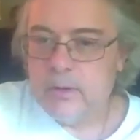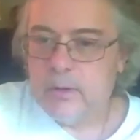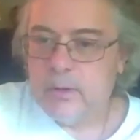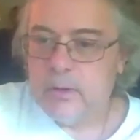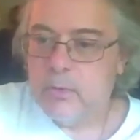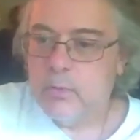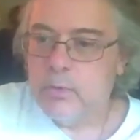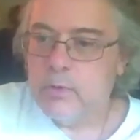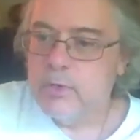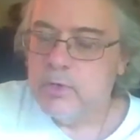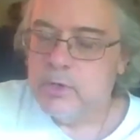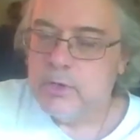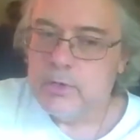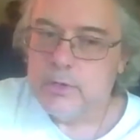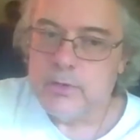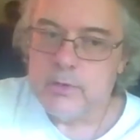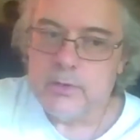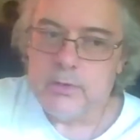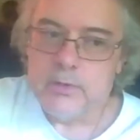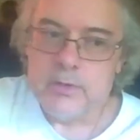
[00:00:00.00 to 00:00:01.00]
uh, which
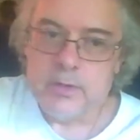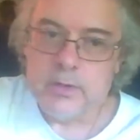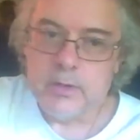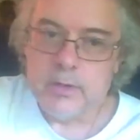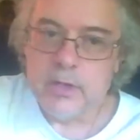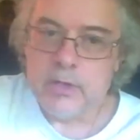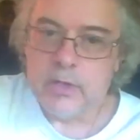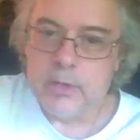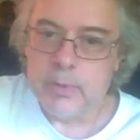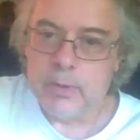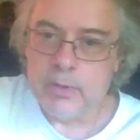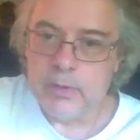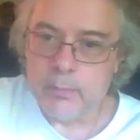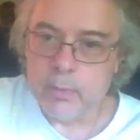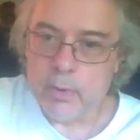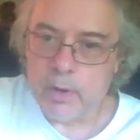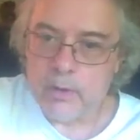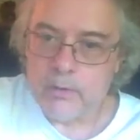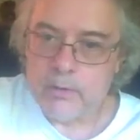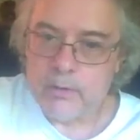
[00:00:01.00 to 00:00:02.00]
is an independent
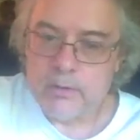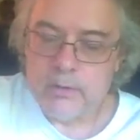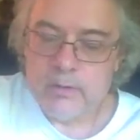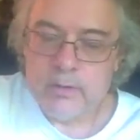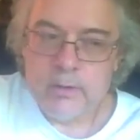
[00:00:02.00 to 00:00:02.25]
press.